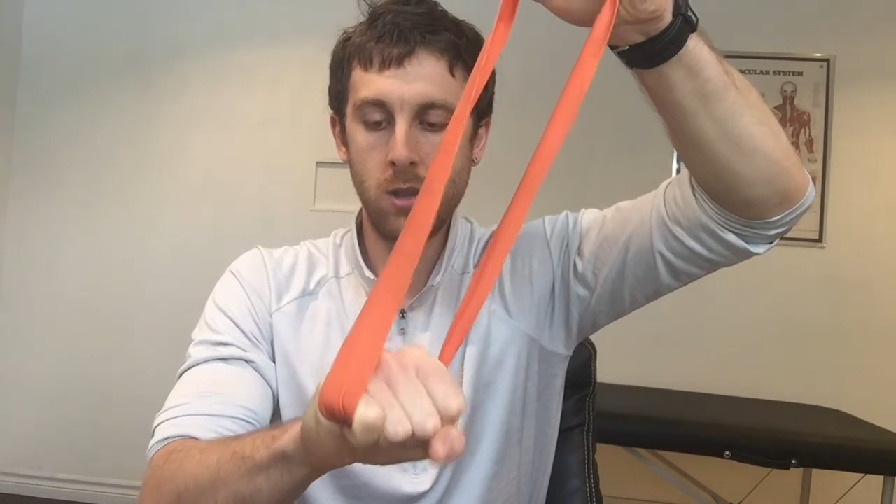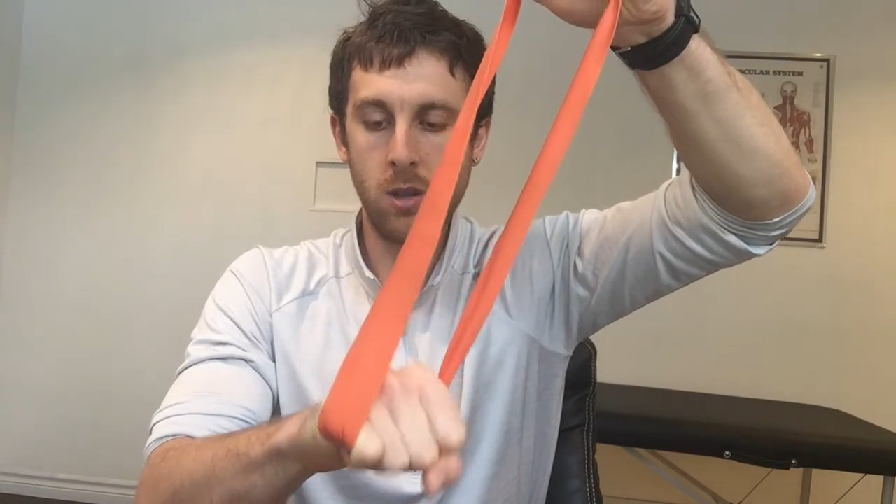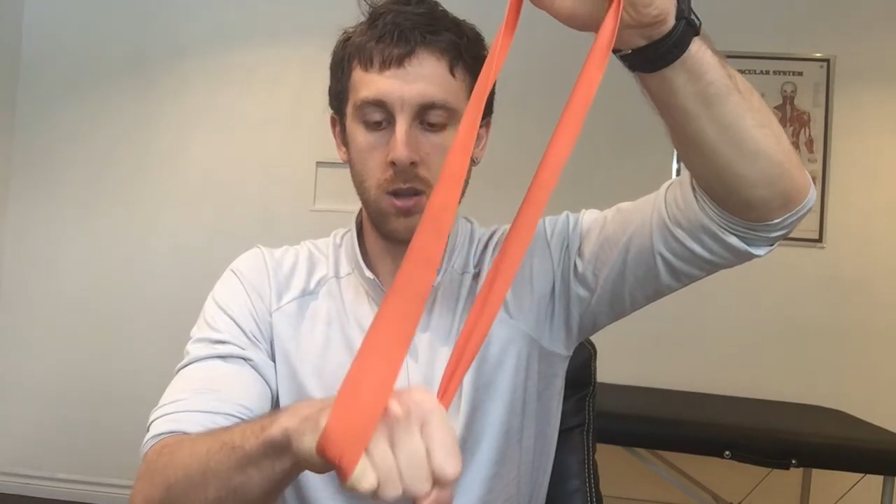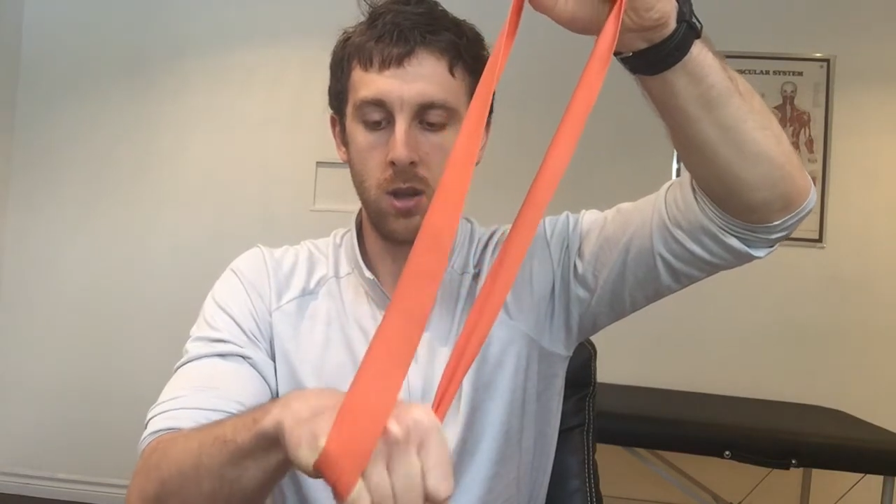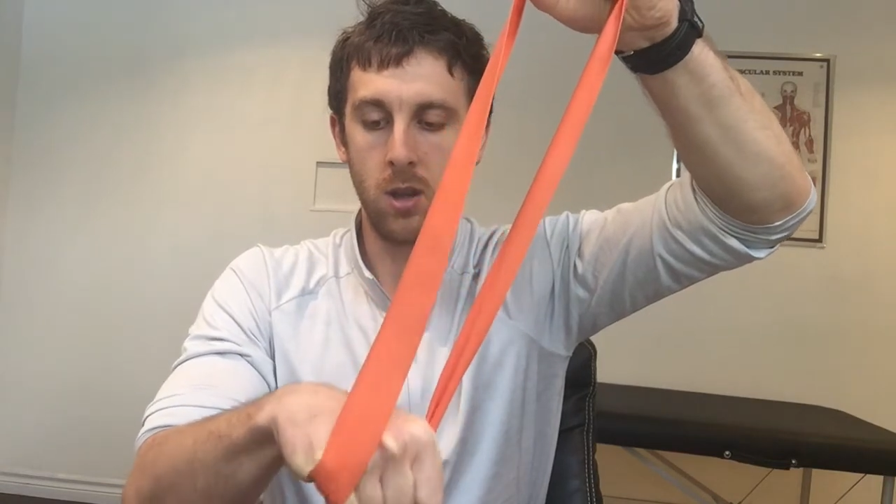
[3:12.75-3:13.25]

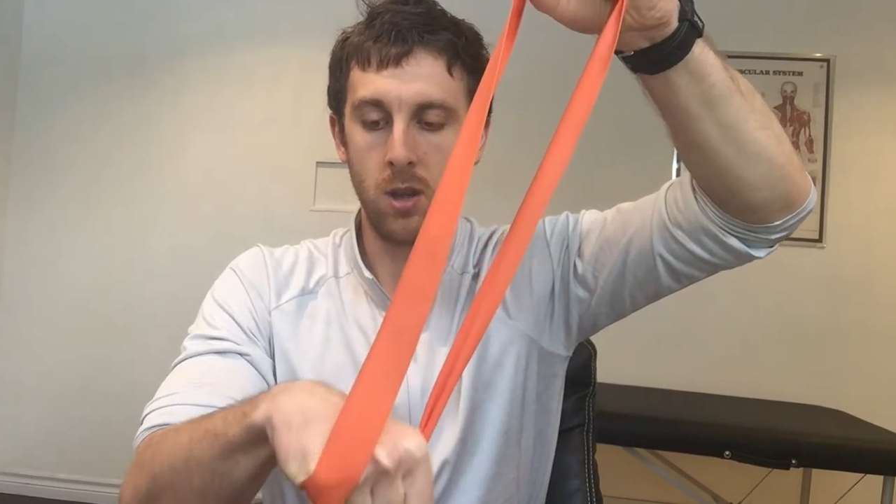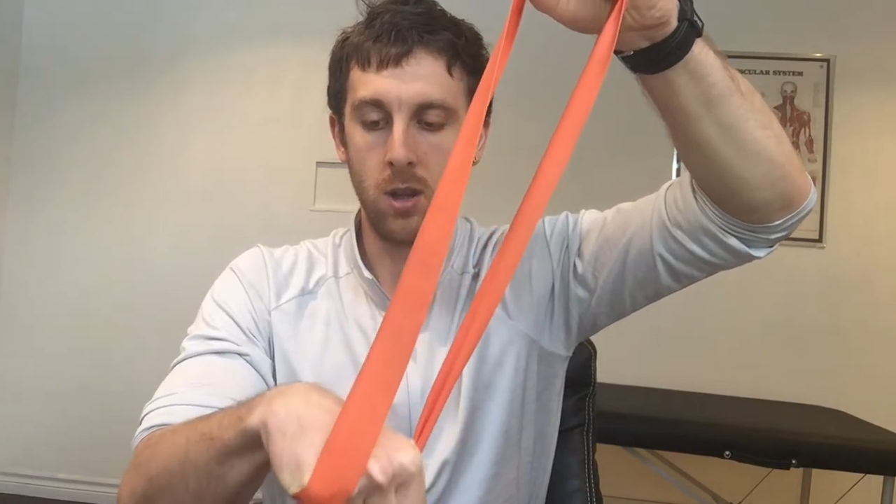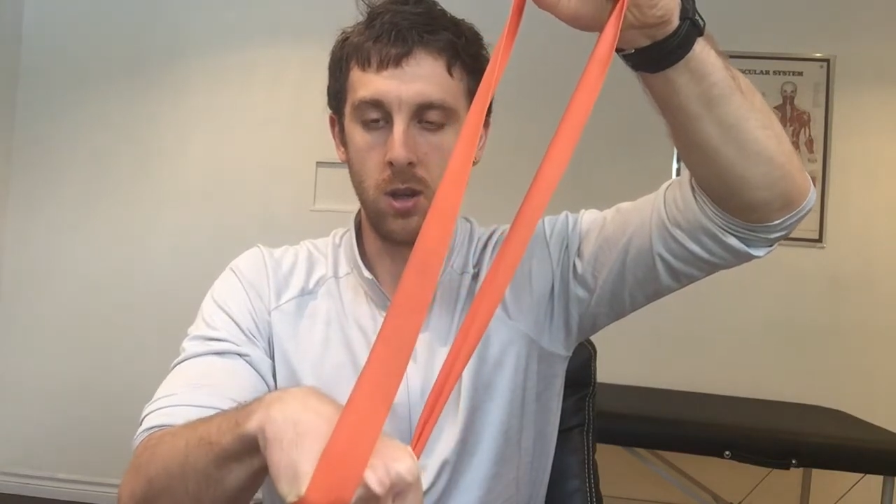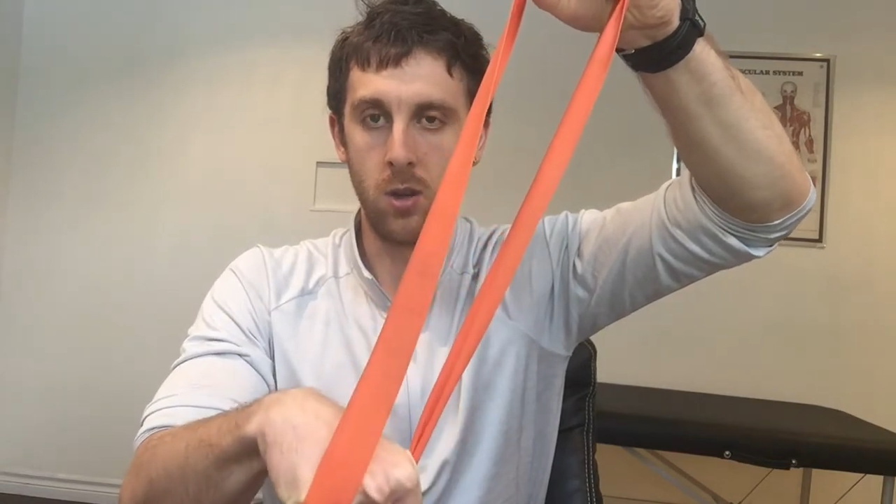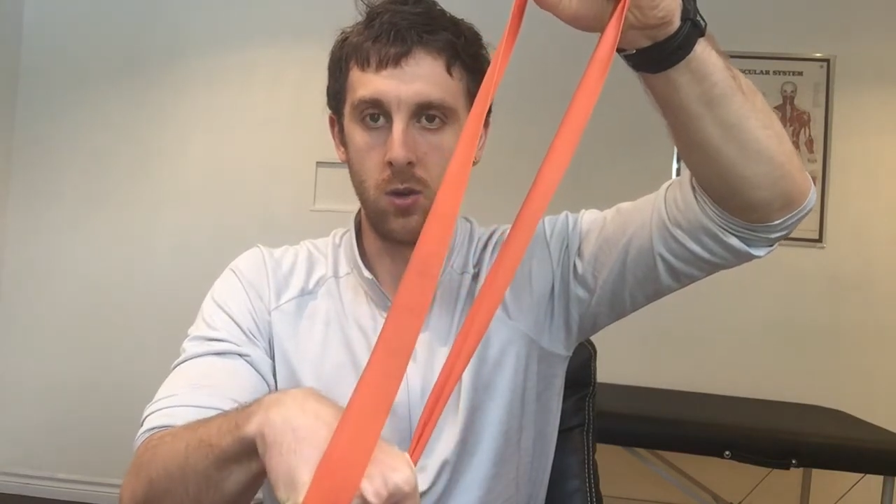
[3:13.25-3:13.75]
Okay? And
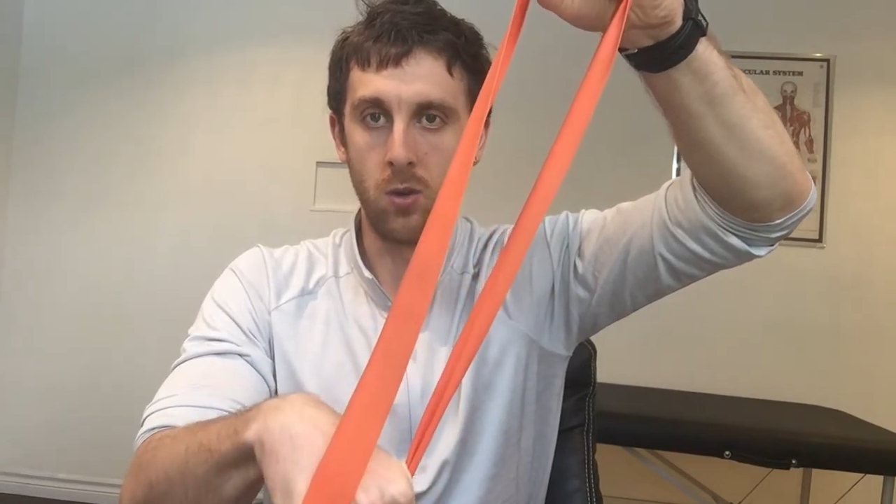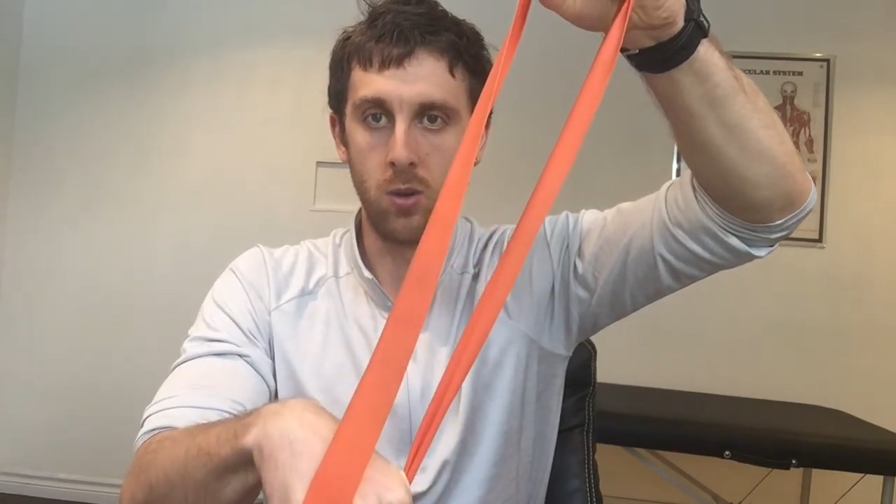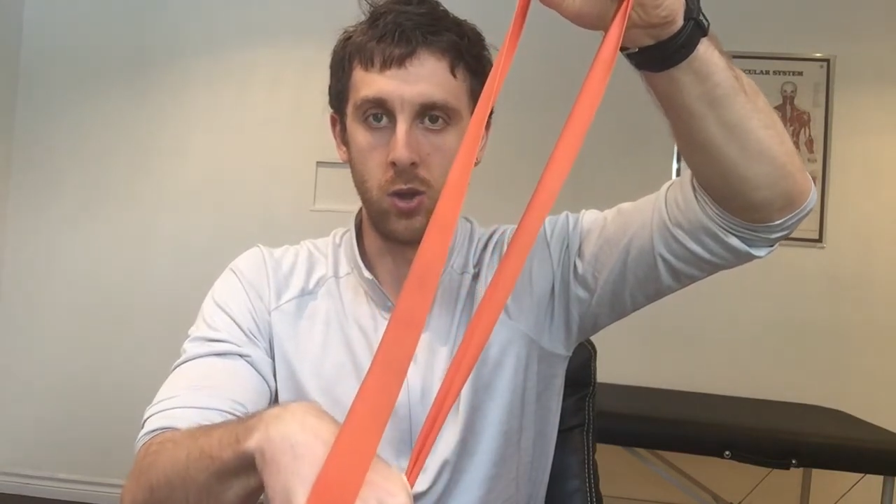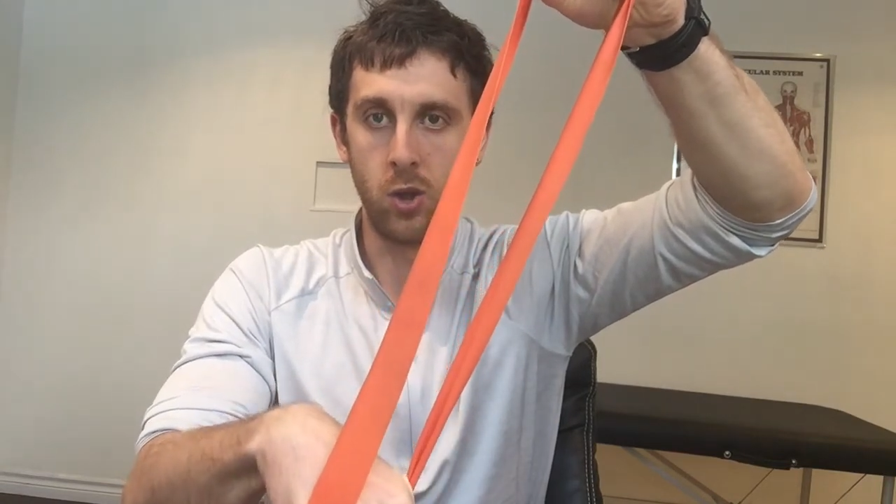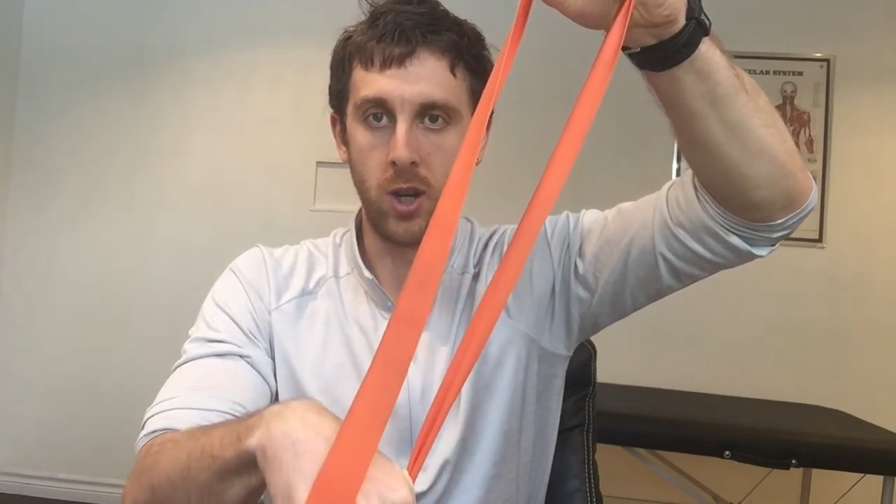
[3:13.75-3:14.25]
you're
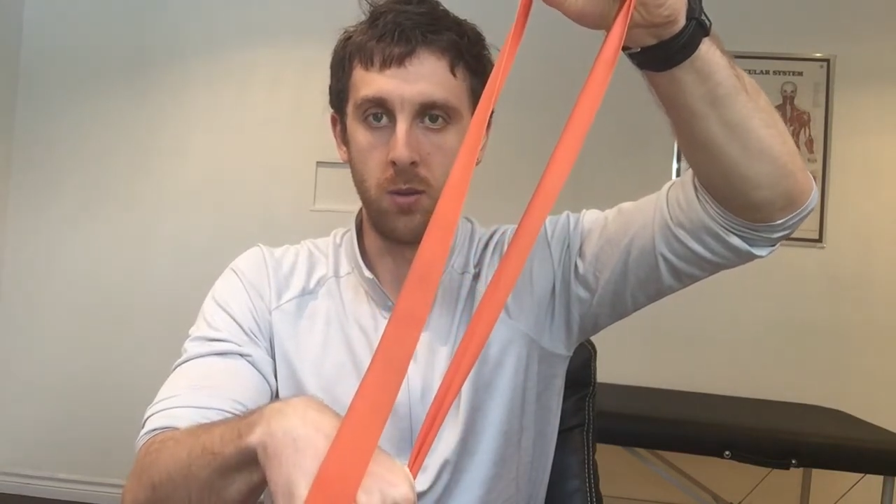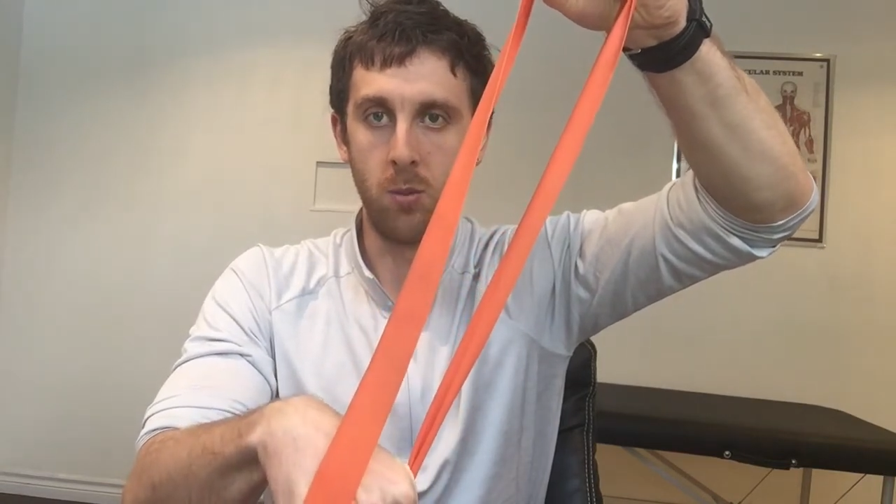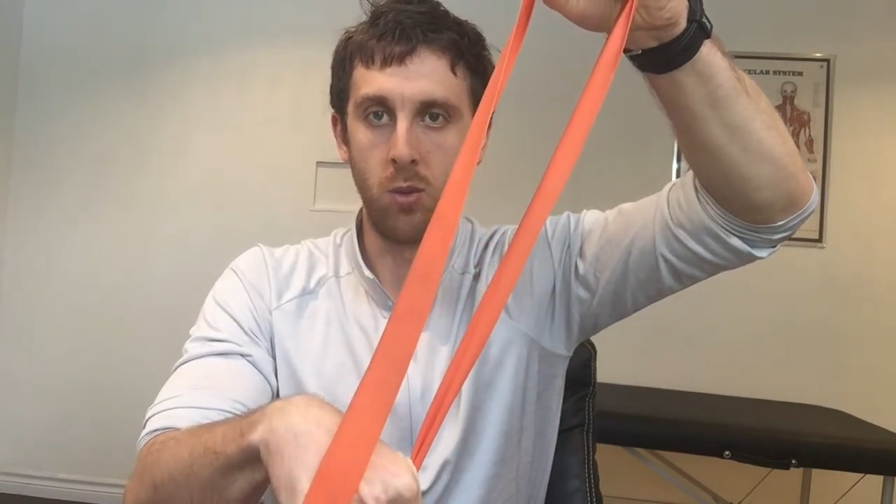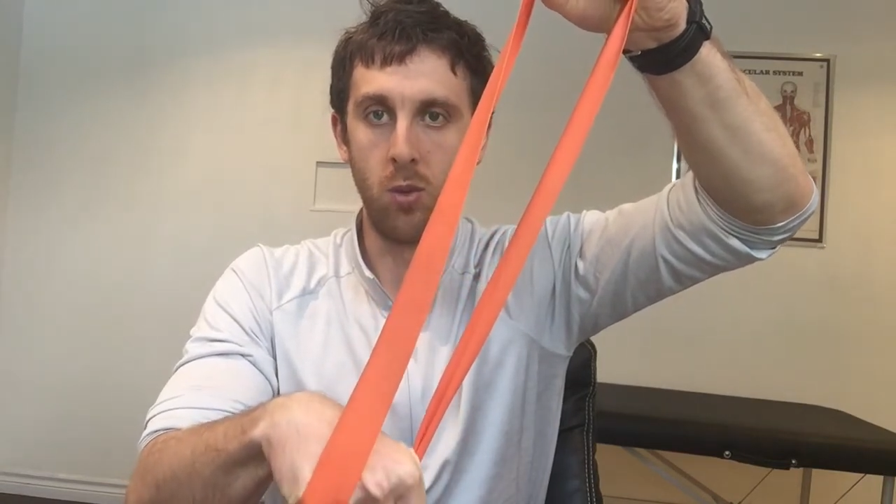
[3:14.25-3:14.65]
only trying to